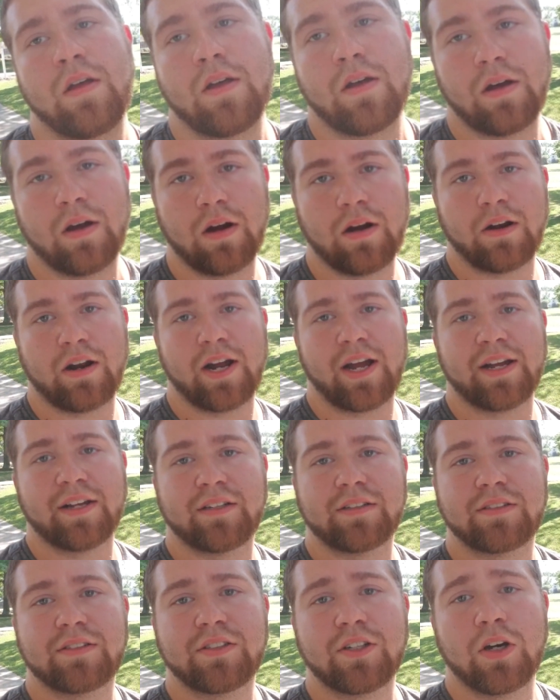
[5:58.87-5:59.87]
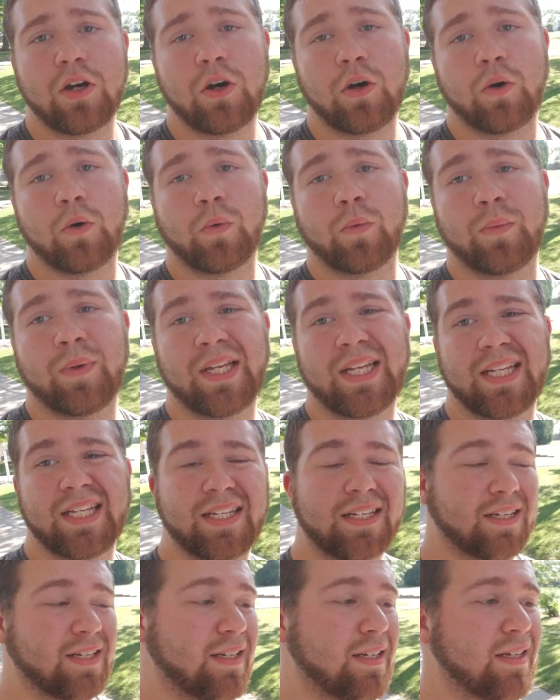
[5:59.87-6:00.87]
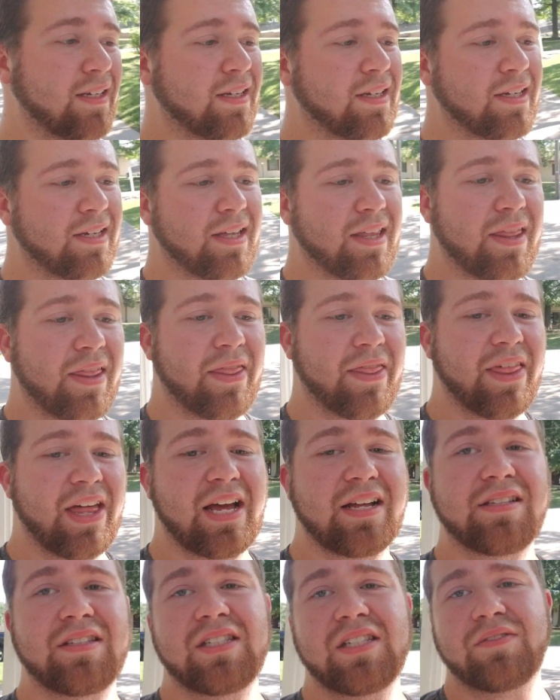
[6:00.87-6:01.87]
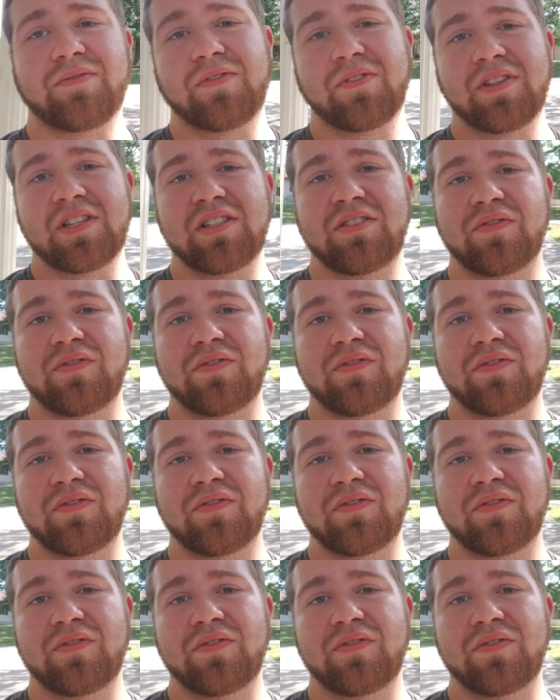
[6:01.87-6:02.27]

Alright, so that's it for this